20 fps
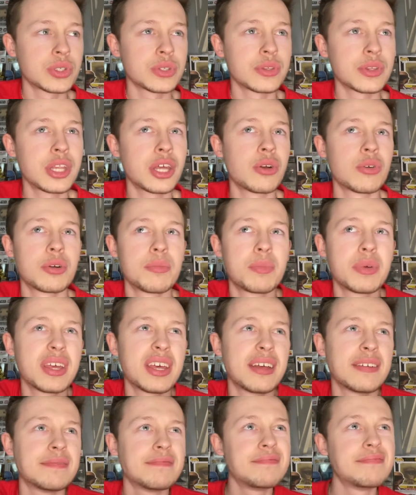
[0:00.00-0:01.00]
that are a bit
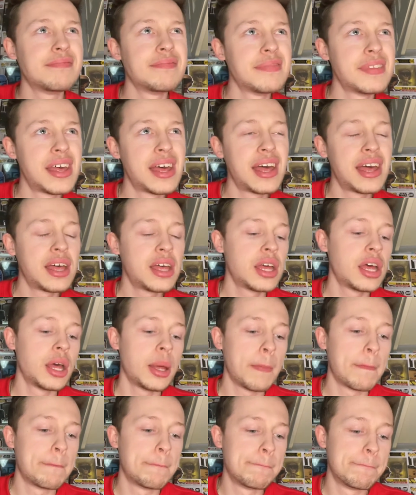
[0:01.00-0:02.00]
meh,
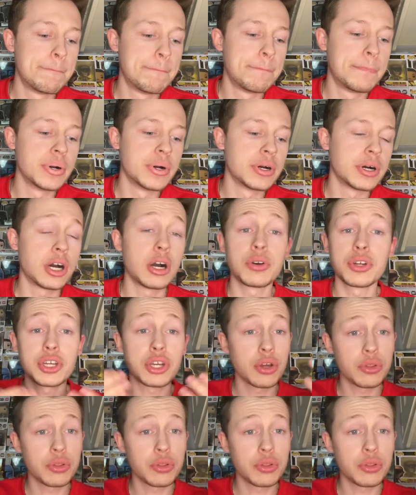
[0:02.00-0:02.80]
but I'm gonna go